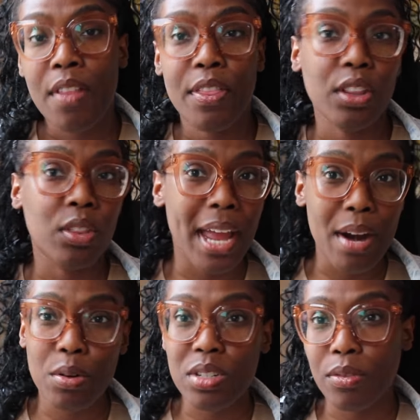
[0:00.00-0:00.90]
The
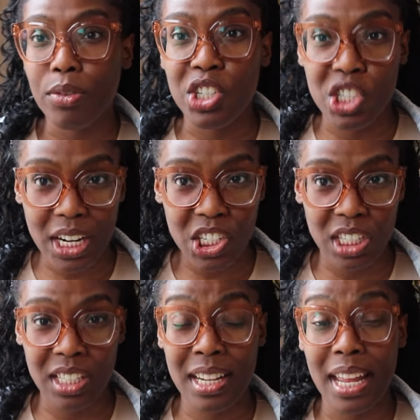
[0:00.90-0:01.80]
arrows of
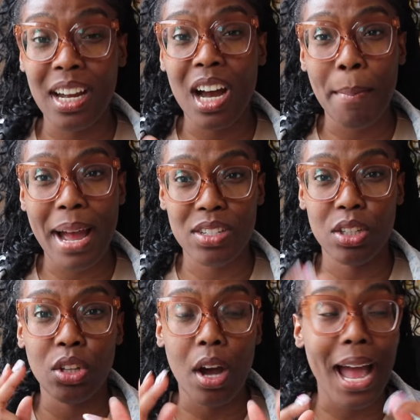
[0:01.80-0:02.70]
rejection, they come as
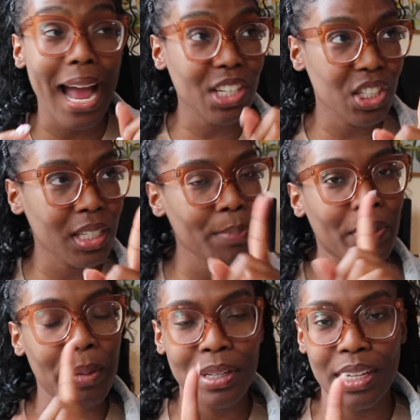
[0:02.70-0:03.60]
a thought. Actually,
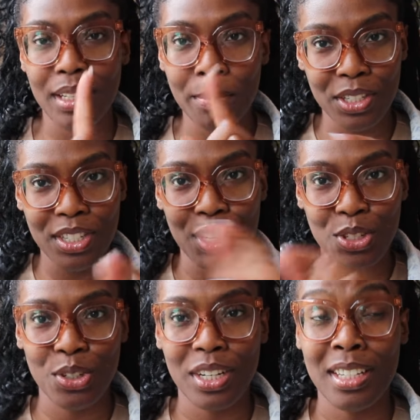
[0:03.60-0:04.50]
let me let me just
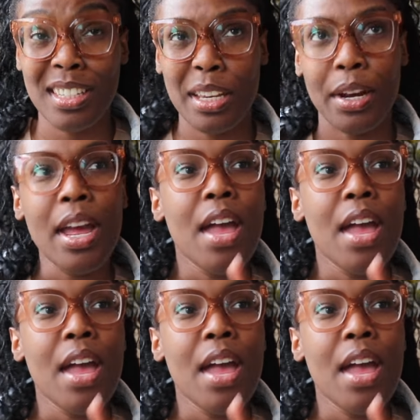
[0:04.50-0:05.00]
insert this here.